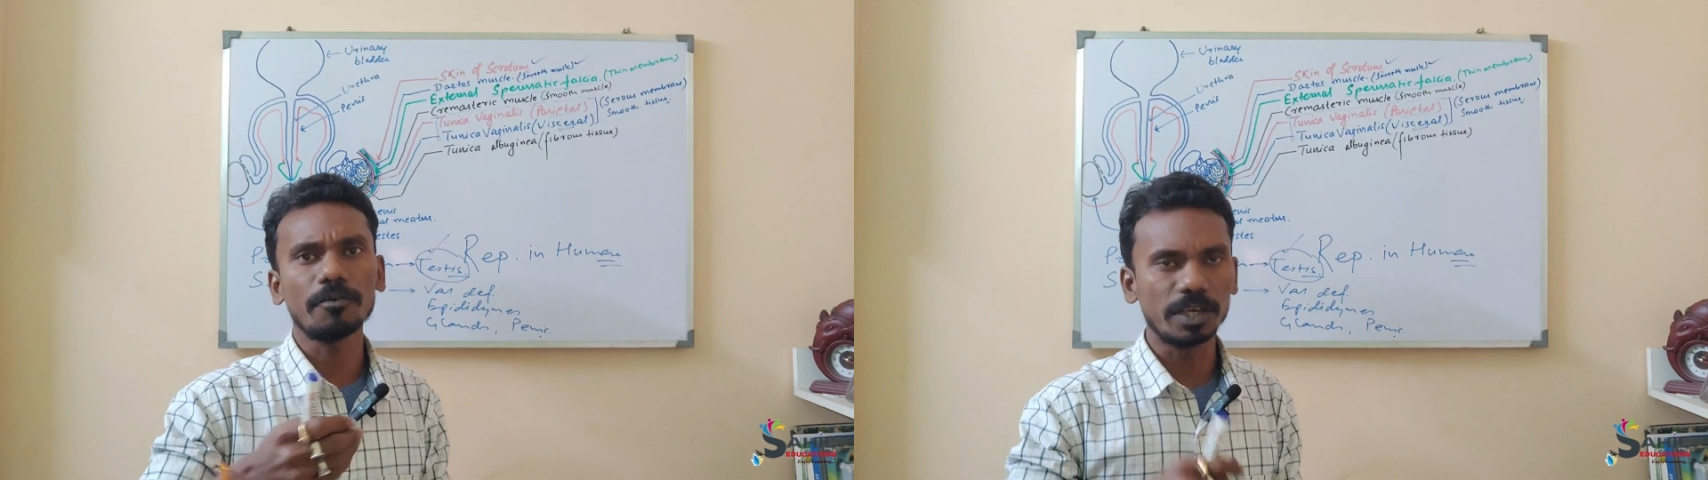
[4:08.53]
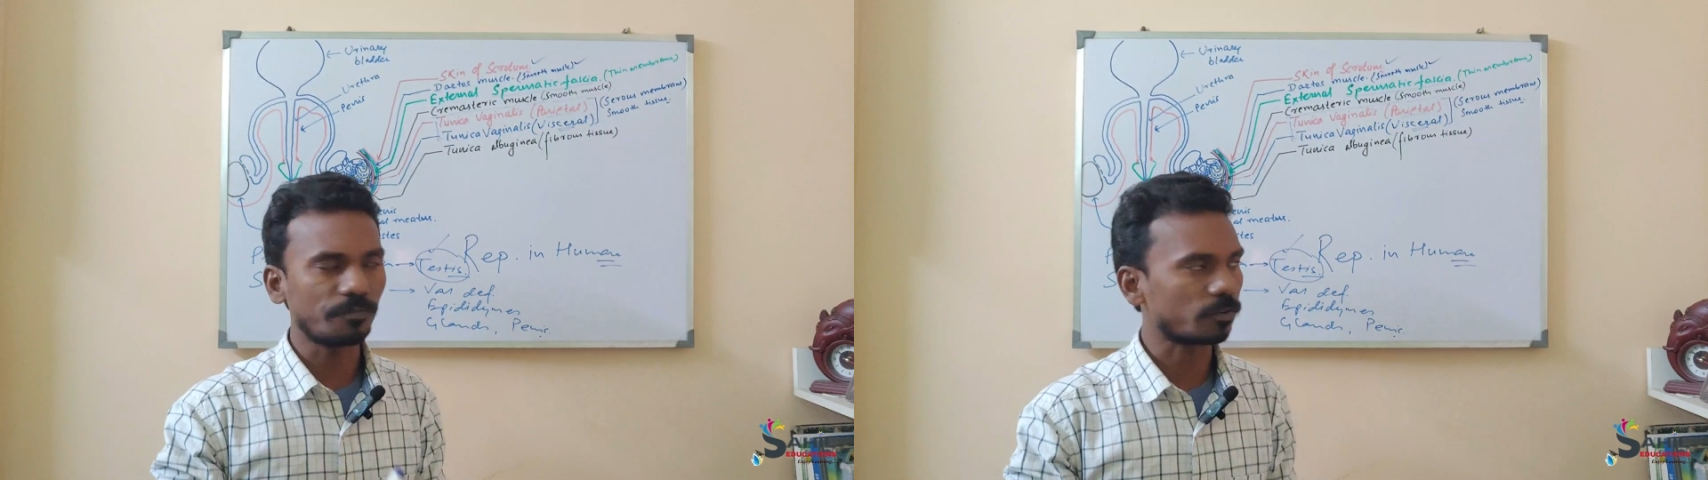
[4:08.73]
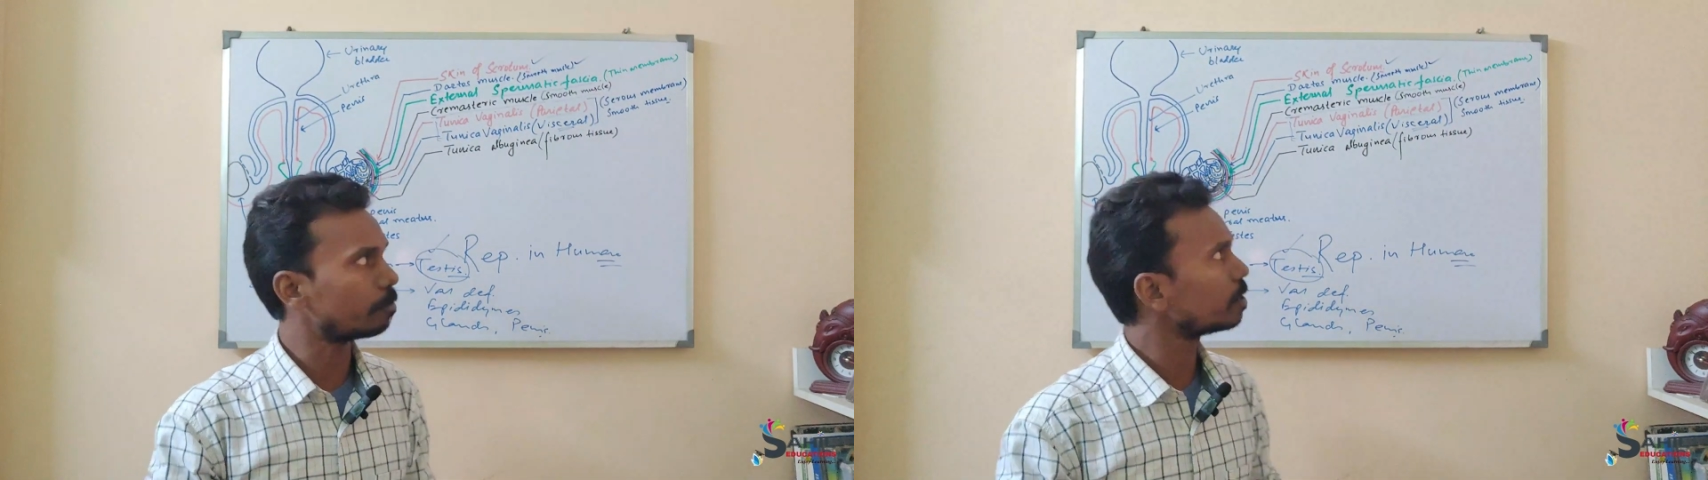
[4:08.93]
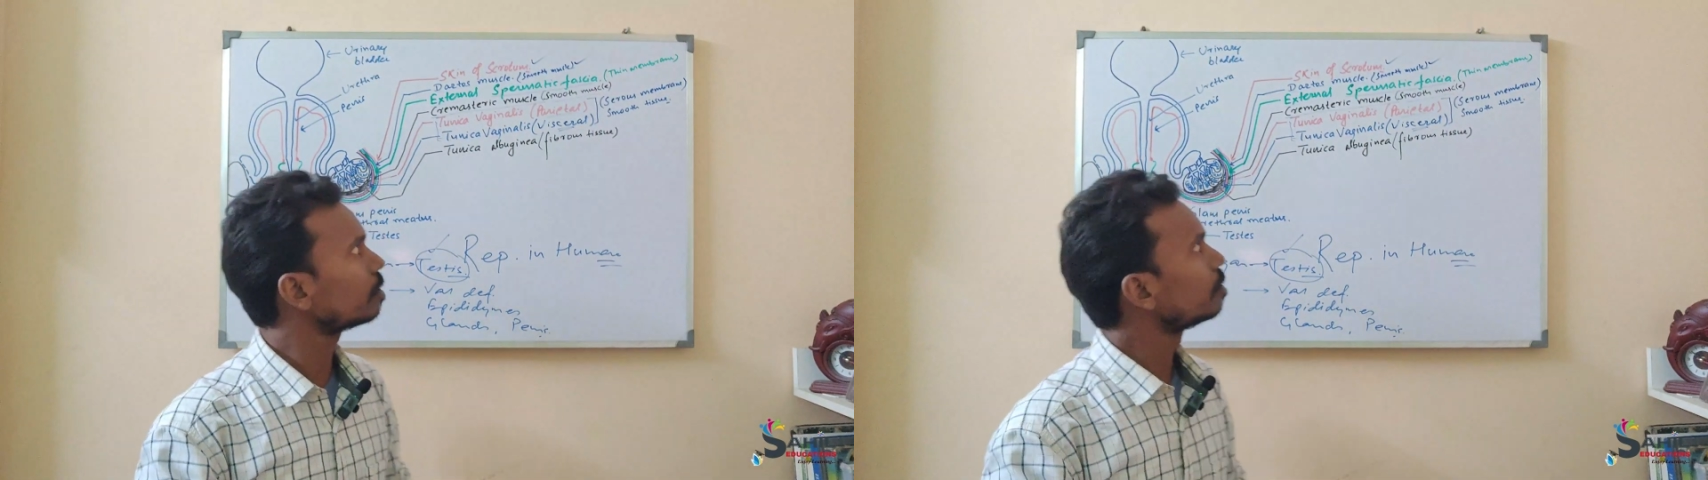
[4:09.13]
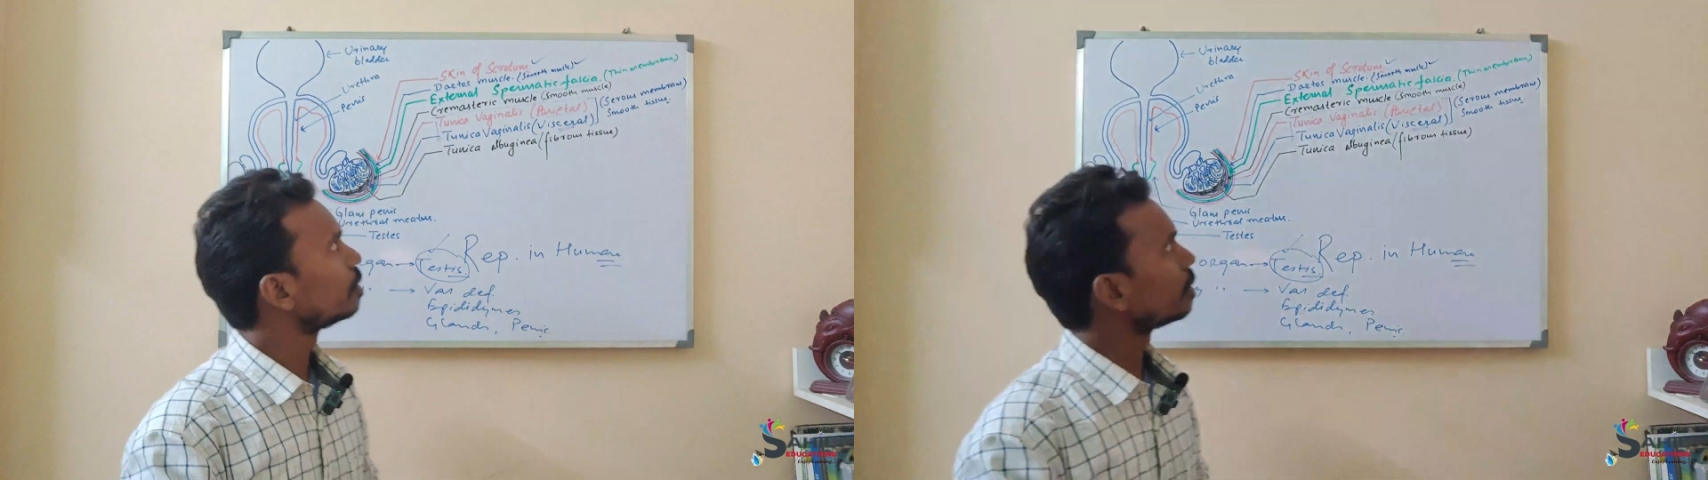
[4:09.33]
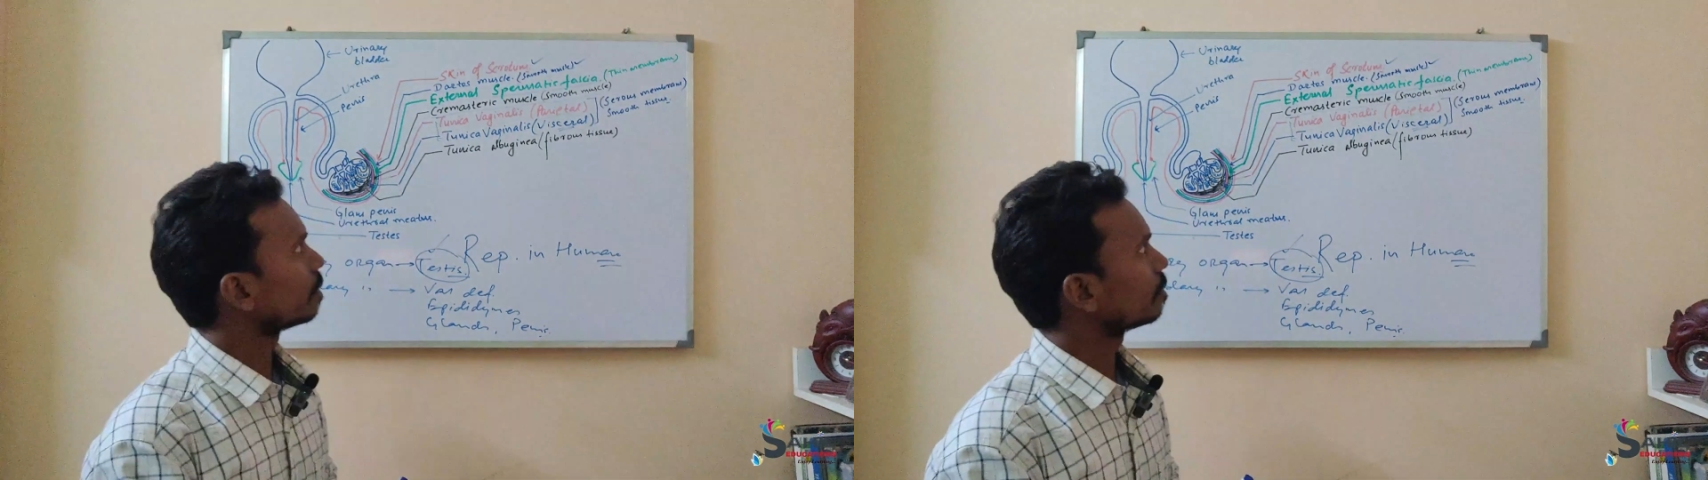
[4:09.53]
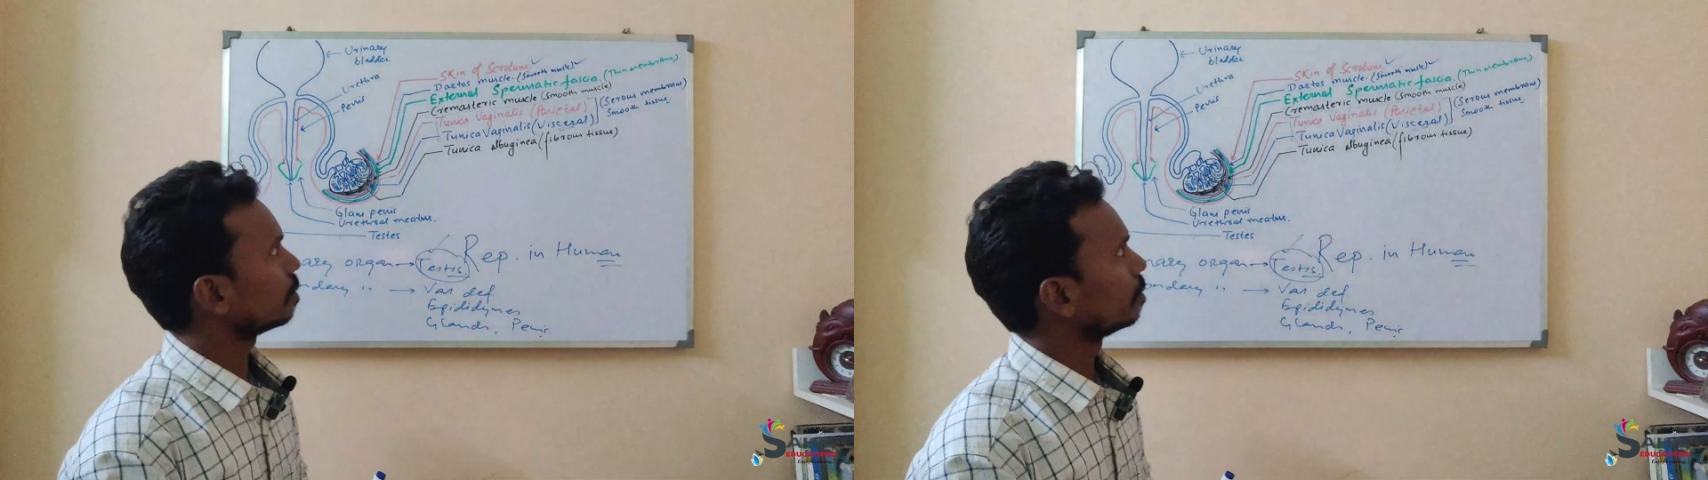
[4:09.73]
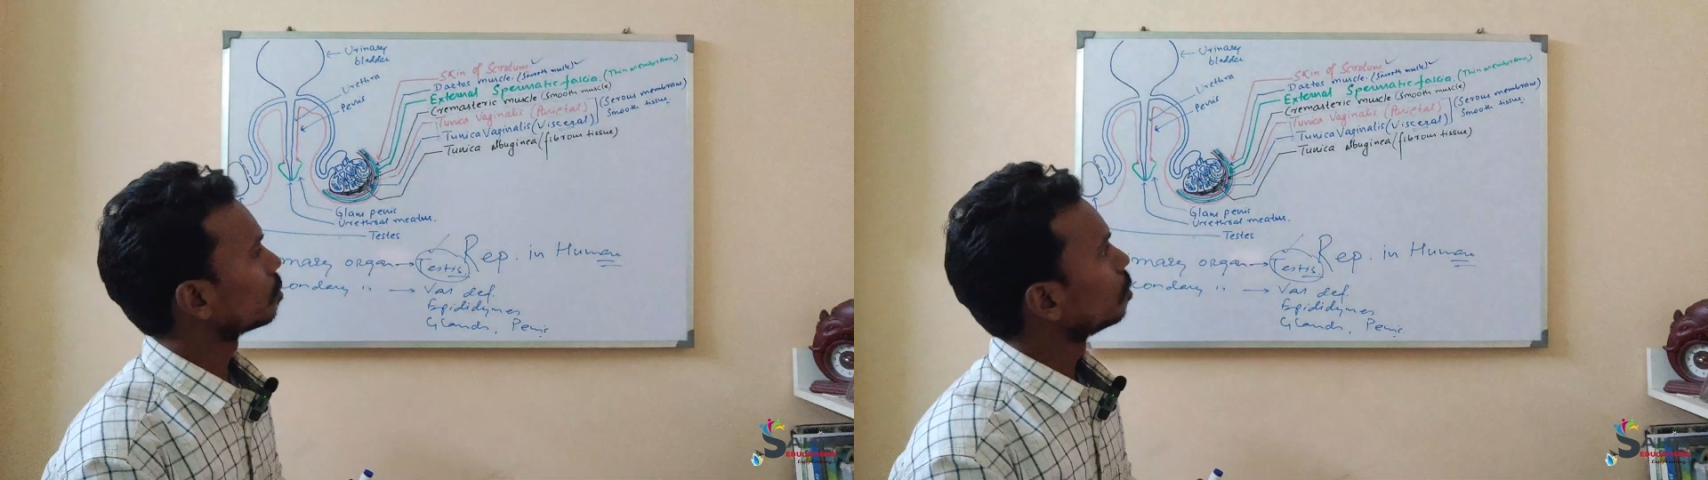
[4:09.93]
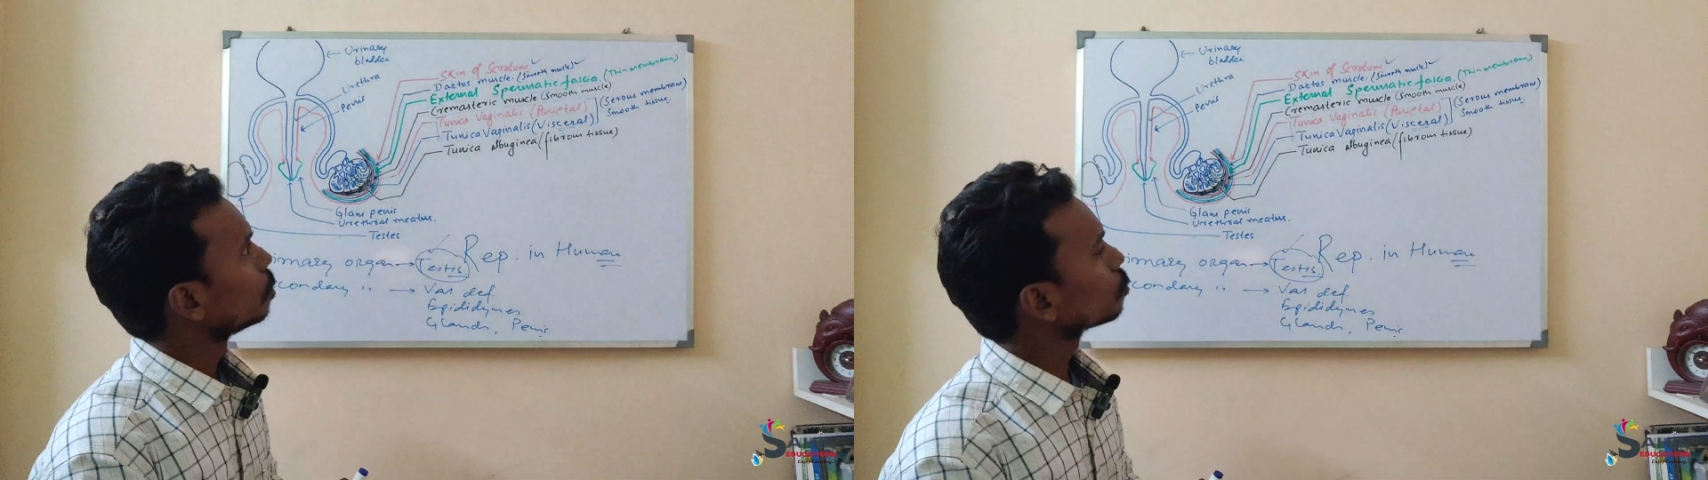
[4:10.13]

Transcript: away from the testis.